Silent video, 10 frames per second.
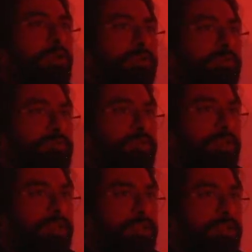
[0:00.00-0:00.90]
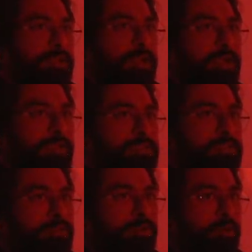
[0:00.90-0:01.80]
of artists
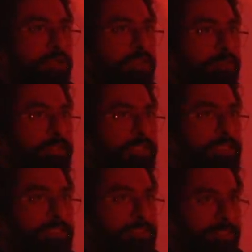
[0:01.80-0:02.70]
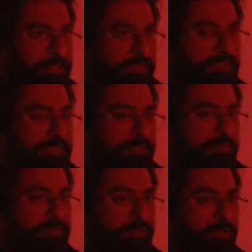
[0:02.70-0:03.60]
who are working with these
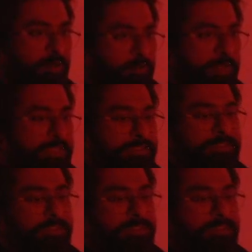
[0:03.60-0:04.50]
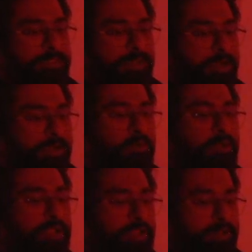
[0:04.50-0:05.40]
complex
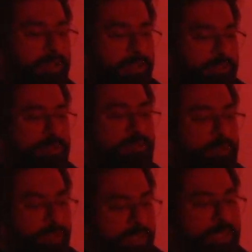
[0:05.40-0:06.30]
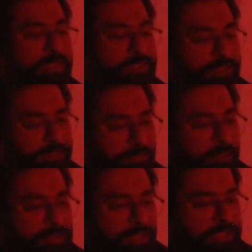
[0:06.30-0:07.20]
hardware, software related
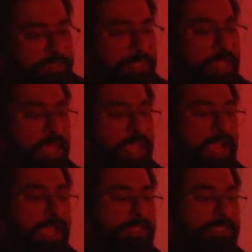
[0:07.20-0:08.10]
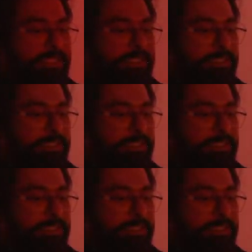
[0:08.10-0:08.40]
projects, I think